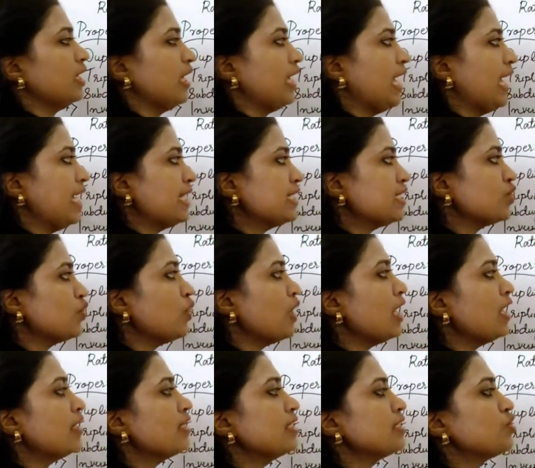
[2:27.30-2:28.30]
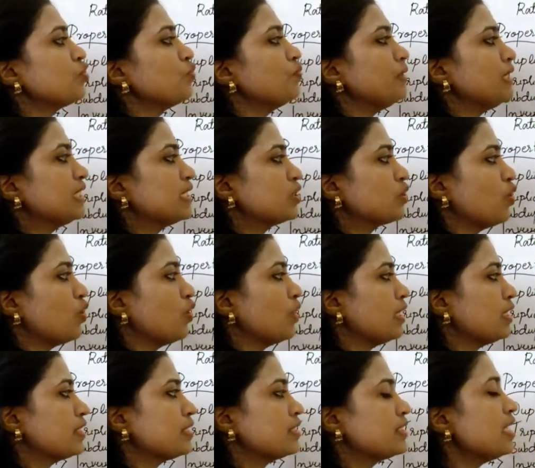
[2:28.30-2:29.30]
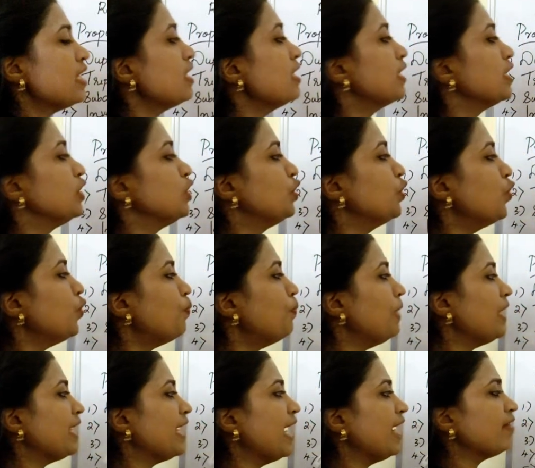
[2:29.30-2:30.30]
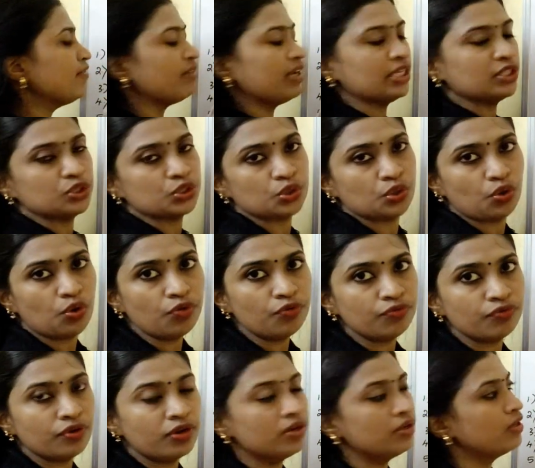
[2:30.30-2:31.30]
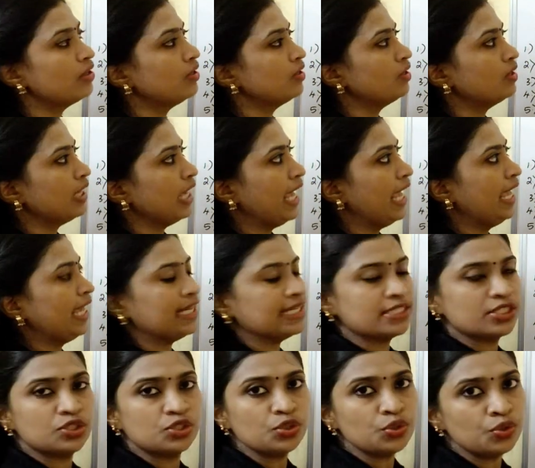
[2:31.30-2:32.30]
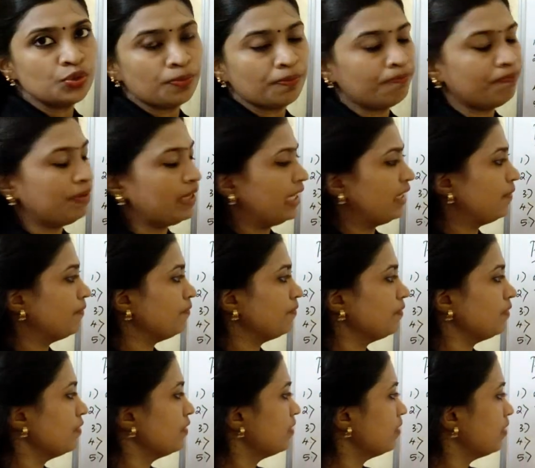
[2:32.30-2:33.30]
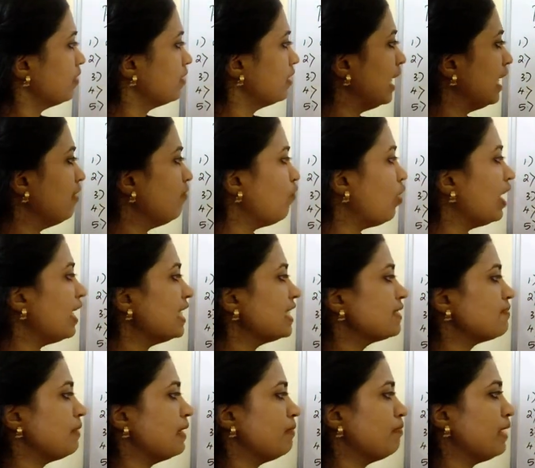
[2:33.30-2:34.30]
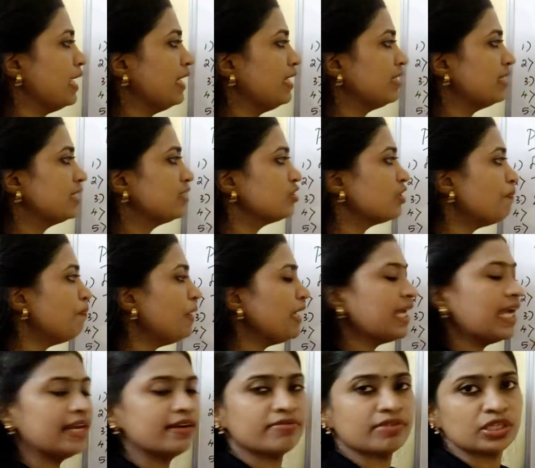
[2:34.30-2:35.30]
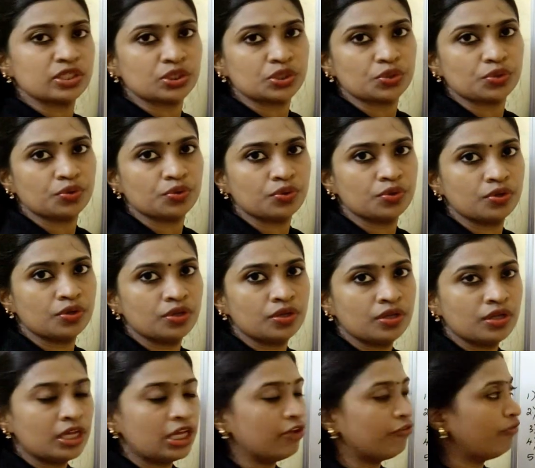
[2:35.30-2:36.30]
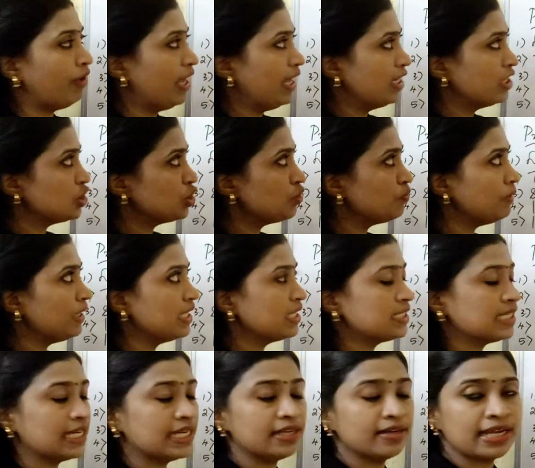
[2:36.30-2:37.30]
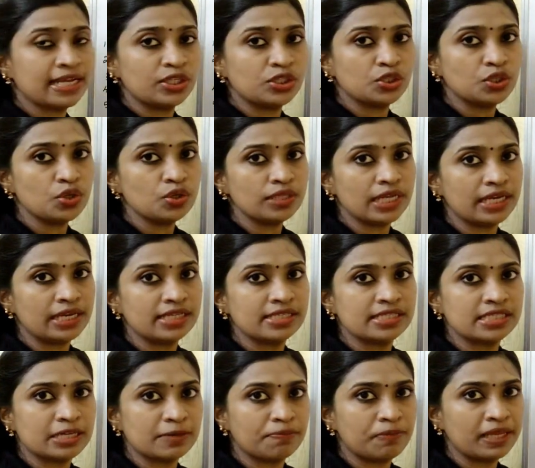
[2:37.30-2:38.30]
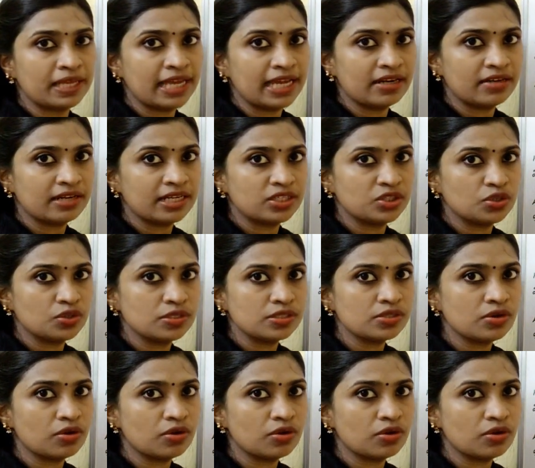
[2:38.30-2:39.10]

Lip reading: A square is to B square is the duplicate ratio of A is to B. Then what is meant by the triplicate ratio? If A is to B is any ratio, then its triplicate ratio